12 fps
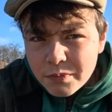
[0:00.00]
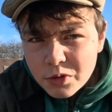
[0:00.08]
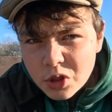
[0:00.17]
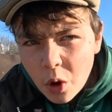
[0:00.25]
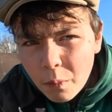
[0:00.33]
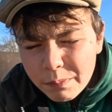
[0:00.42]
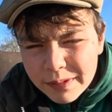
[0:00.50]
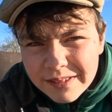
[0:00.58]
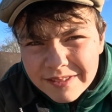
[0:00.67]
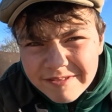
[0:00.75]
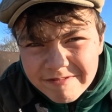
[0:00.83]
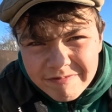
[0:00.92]
top
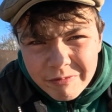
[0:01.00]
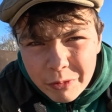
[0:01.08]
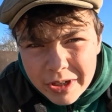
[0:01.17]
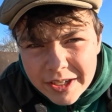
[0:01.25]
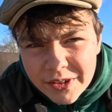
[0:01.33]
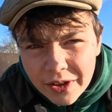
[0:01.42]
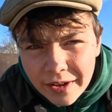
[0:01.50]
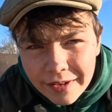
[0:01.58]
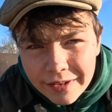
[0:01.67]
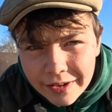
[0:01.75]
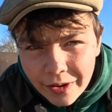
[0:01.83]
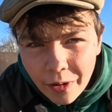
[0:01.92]
winter
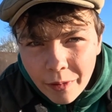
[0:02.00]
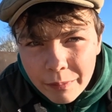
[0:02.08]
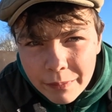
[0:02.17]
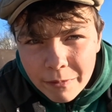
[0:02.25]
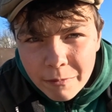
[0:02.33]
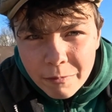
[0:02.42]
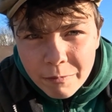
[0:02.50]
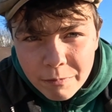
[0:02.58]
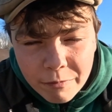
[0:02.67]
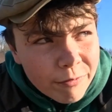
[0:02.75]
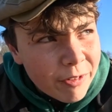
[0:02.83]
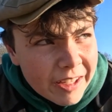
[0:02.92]
carp
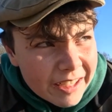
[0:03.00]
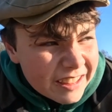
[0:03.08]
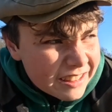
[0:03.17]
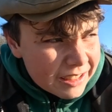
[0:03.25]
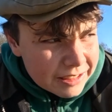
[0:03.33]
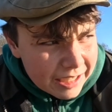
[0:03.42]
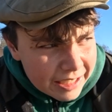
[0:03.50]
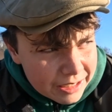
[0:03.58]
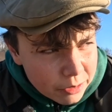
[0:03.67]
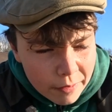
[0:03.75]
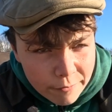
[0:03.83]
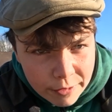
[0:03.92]
things to
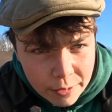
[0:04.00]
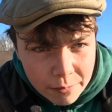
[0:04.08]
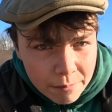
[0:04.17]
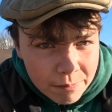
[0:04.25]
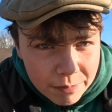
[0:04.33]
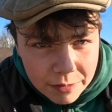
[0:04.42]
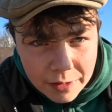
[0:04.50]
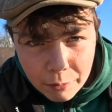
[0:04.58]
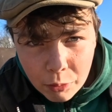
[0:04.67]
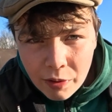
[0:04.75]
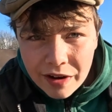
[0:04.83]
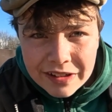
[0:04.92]
take with you.
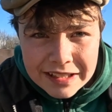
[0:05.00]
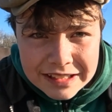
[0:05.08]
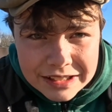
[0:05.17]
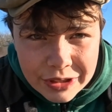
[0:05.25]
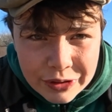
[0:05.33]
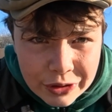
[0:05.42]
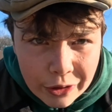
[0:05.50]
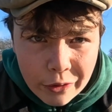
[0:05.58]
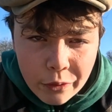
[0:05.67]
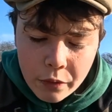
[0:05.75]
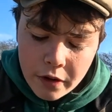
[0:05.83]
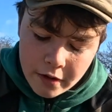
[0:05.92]
Number one is the
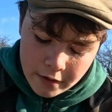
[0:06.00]
goo.